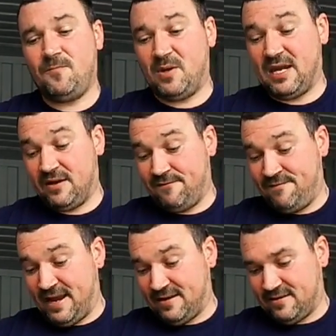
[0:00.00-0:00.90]
could be an
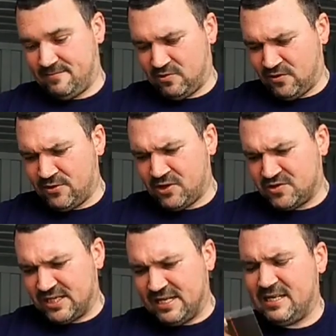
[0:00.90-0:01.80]
event, although I
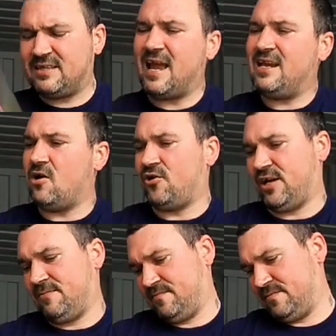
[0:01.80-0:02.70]
don't see any date
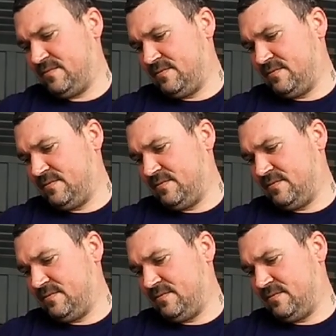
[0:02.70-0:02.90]
on it.